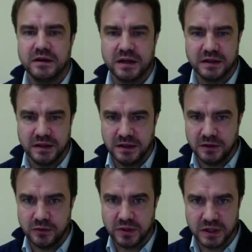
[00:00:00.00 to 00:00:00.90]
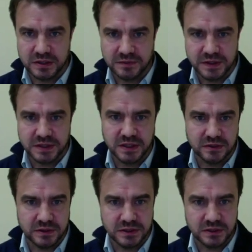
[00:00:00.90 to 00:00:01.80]
at the EUI as a visiting
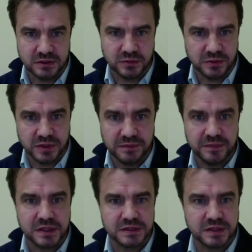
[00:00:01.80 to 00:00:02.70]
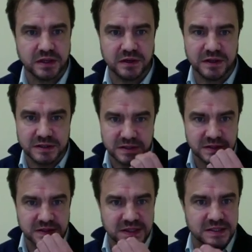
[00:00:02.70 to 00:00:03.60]
researcher when we started
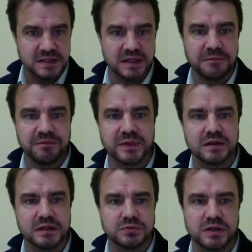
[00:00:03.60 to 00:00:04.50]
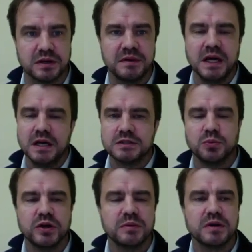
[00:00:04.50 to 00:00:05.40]
this work. So
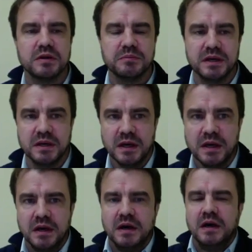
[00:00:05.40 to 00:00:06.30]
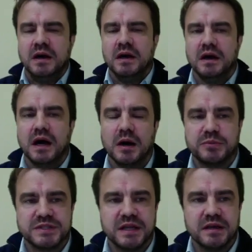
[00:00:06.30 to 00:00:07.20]
what I'm going to be
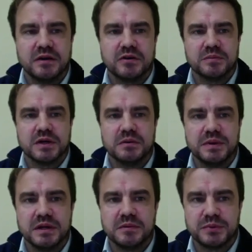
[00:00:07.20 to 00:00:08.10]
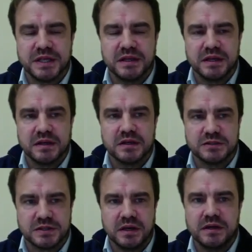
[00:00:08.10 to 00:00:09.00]
presenting on, I'm going to be presenting a
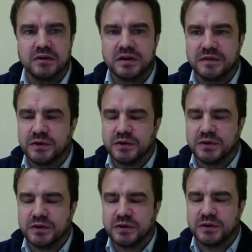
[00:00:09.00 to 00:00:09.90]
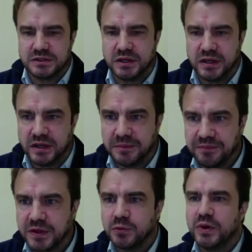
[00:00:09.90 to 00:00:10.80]
study on divorce trends in China,
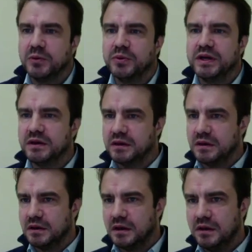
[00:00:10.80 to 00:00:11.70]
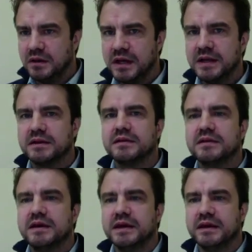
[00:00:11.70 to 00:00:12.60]
where we look at
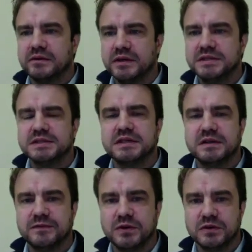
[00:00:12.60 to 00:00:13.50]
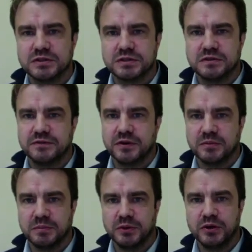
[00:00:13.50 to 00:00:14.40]
increases in divorce from
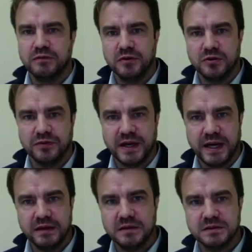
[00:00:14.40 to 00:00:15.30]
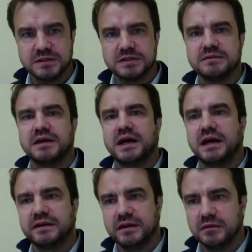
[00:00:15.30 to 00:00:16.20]
the point of view of adults
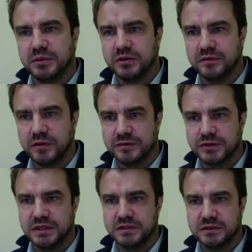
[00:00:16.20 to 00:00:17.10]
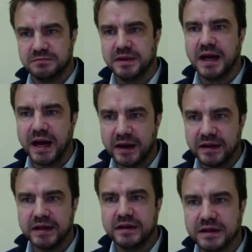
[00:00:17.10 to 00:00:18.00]
and then the point of view of children.
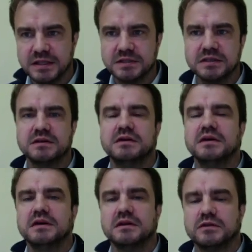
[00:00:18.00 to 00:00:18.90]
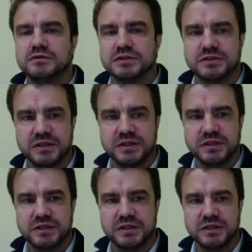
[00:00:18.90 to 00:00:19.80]
And in addition to just
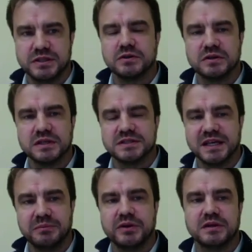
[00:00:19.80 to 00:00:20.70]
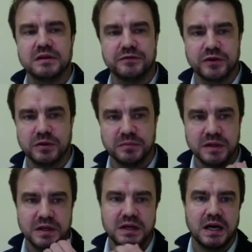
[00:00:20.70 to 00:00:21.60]
children, we also look at separately from
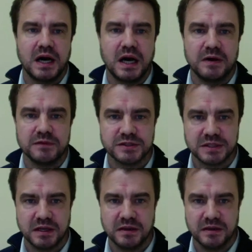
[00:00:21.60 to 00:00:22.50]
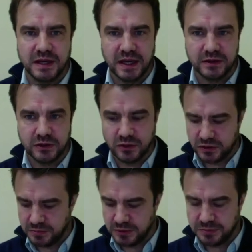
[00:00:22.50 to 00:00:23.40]
the son and the
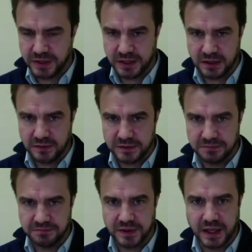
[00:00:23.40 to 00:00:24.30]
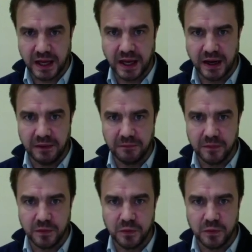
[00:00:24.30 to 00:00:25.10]
daughter perspectives. And